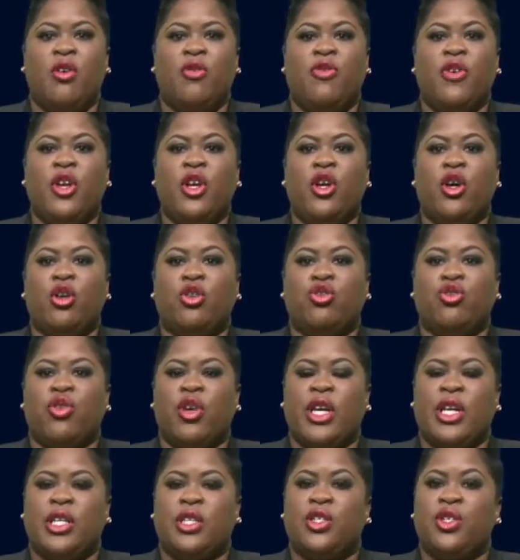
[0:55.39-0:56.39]
Finco
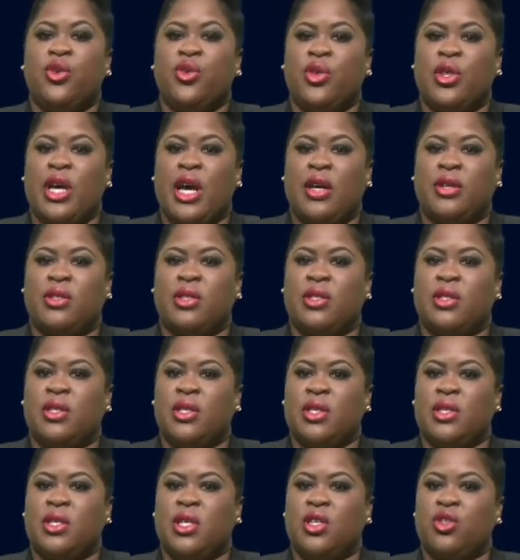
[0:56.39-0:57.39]
traded
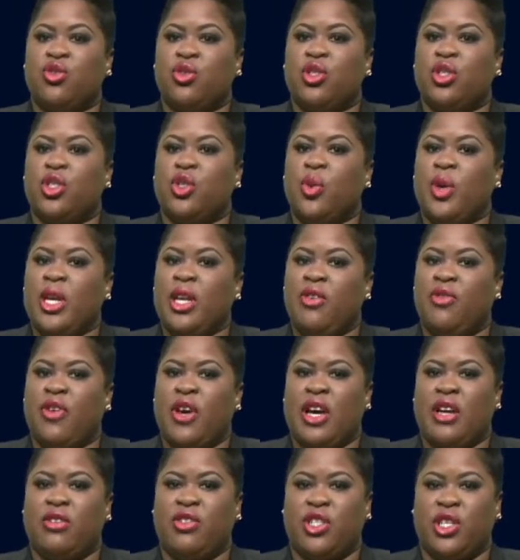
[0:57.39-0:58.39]

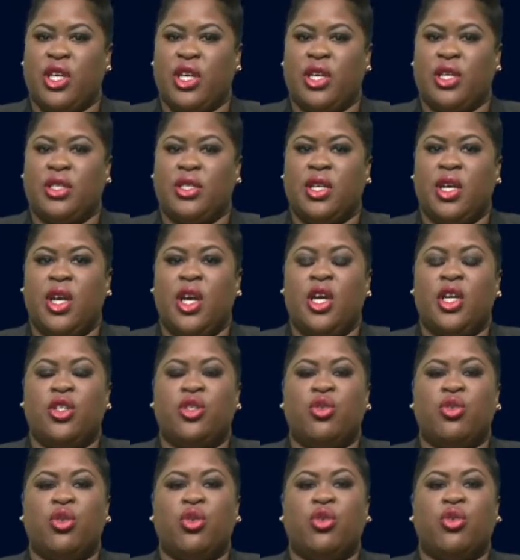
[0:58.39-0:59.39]
2,625 shares
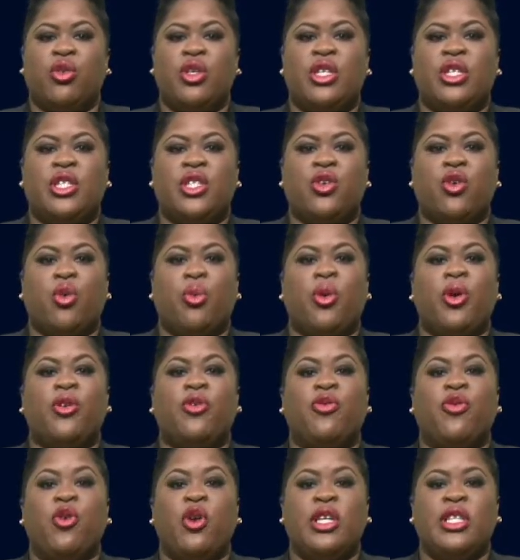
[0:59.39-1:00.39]
to increase
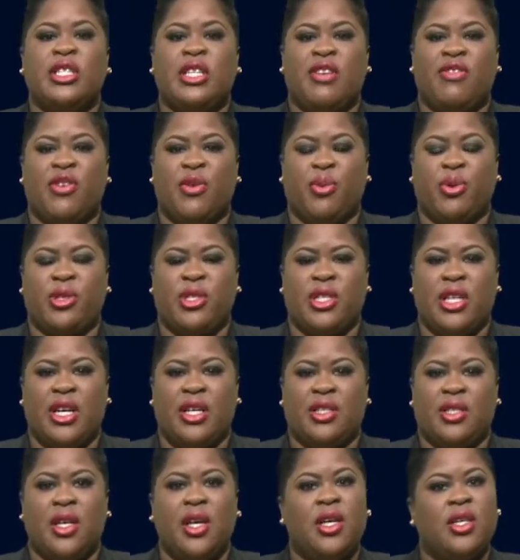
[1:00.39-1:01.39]

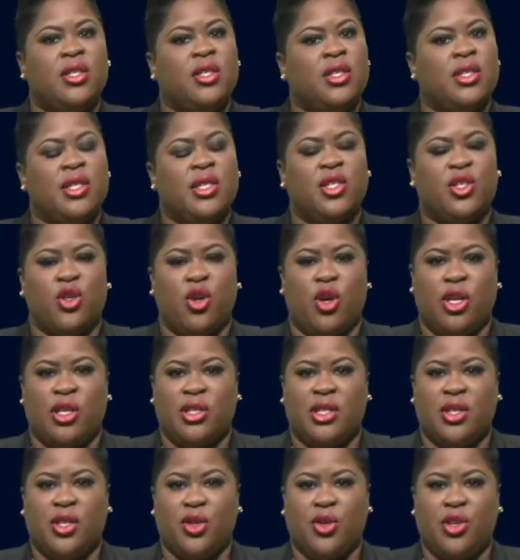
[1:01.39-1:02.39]
0.47% to
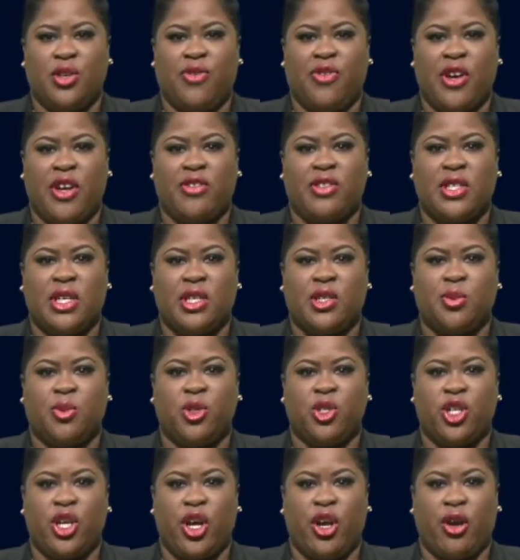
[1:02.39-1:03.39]
$6.35 per
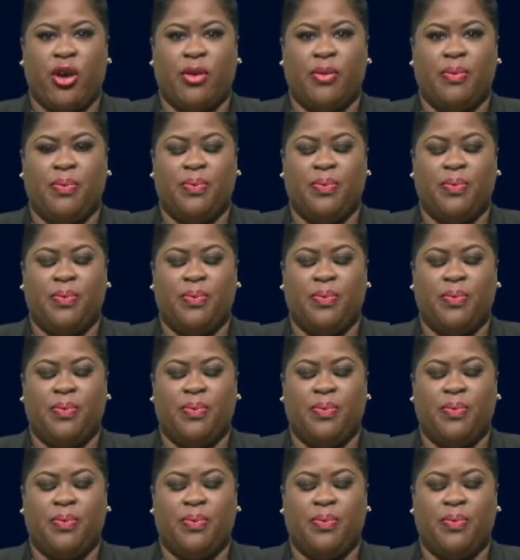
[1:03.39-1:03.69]
share